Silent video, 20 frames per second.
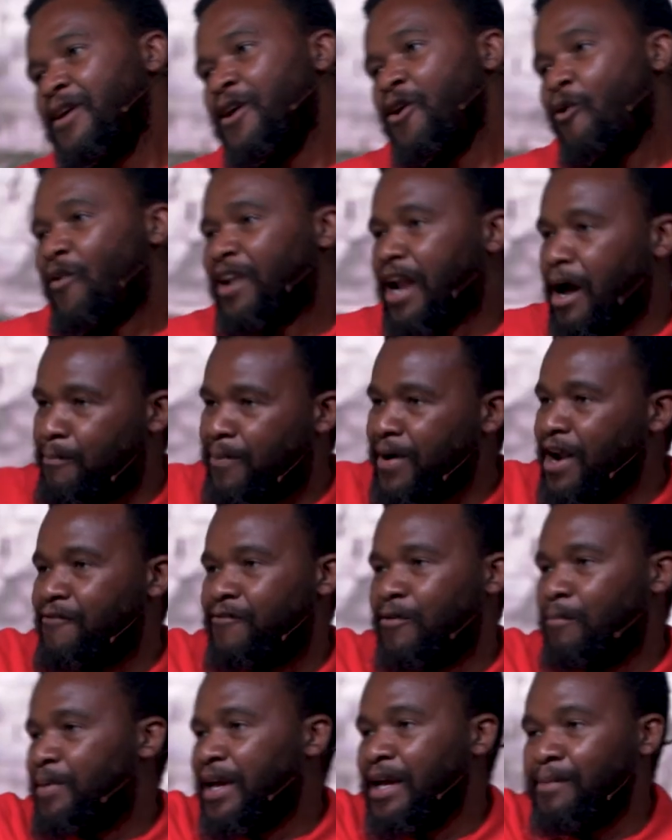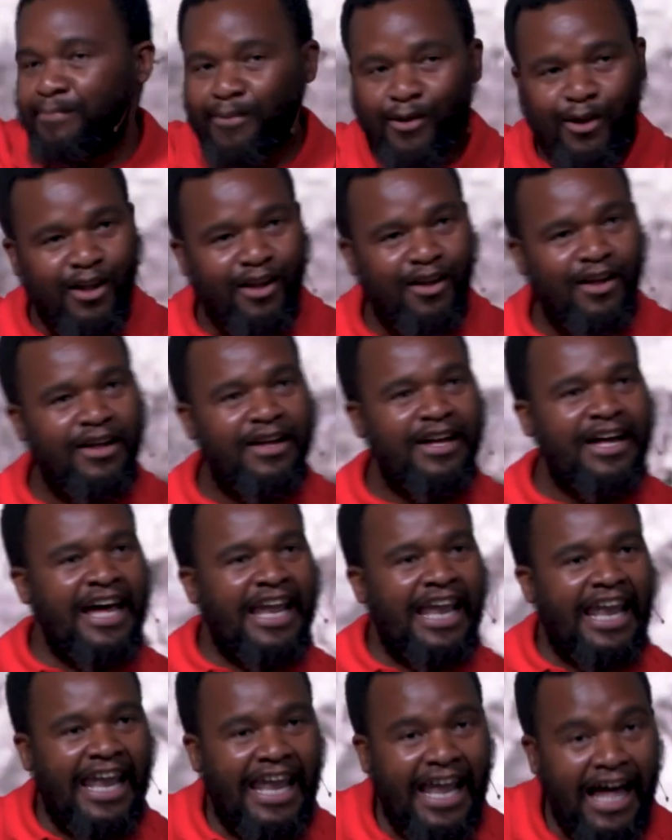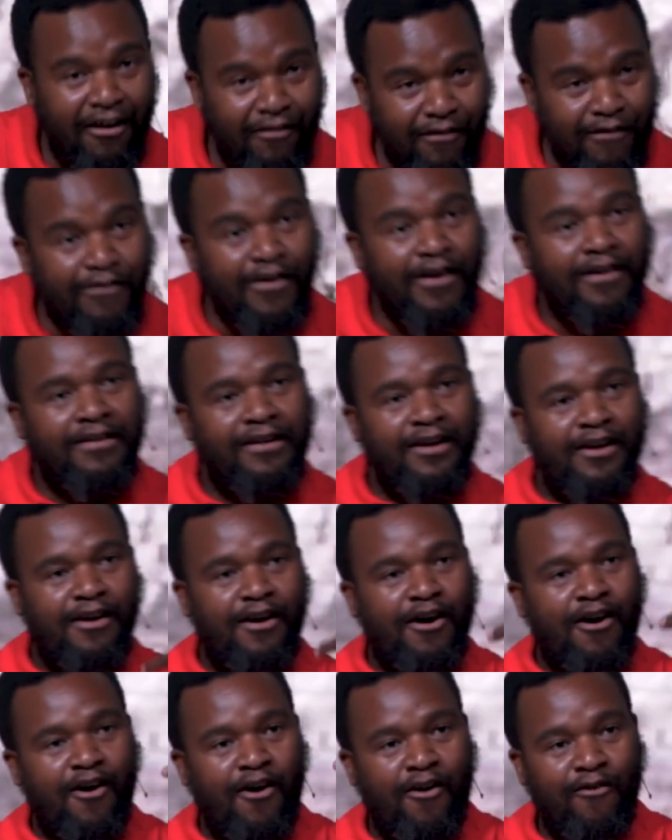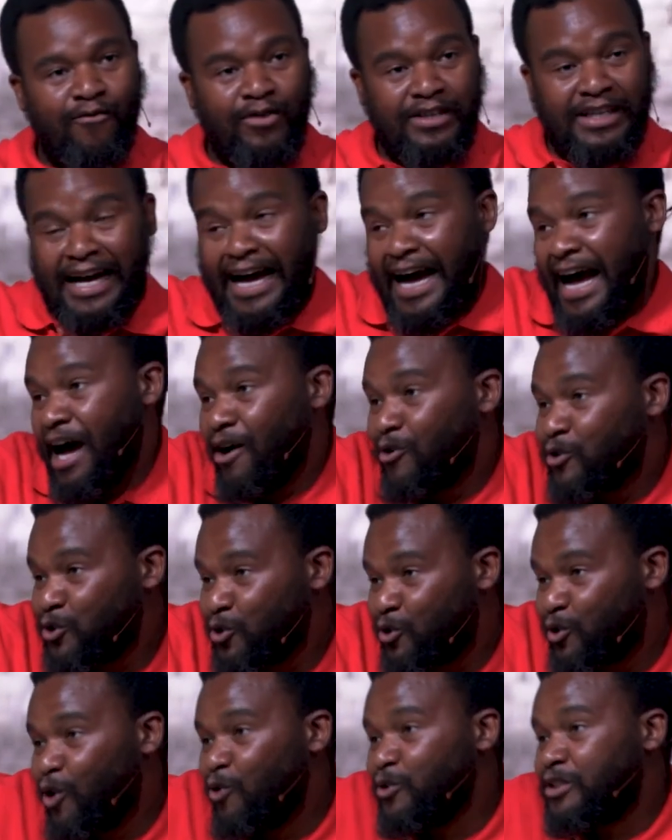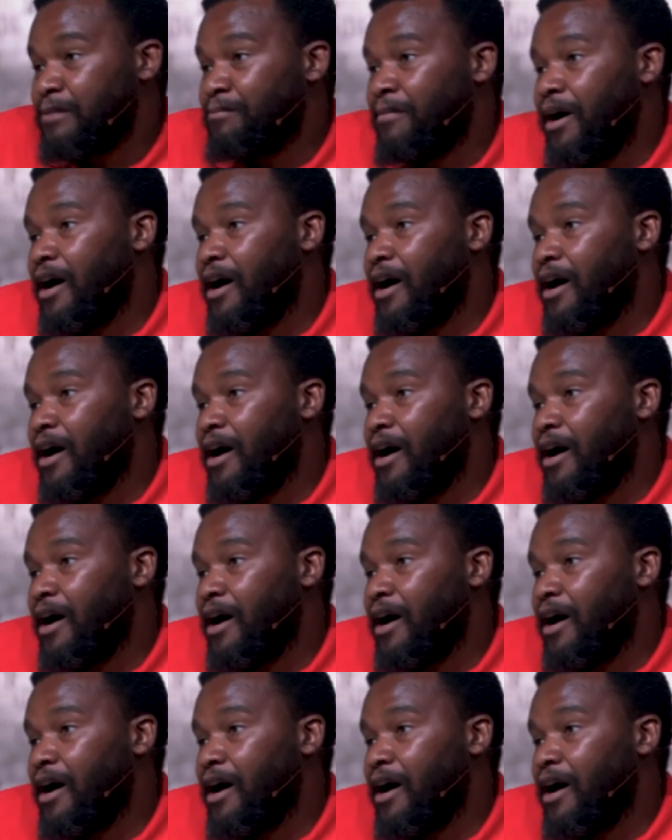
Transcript: When I pray for people, love for the house grows in my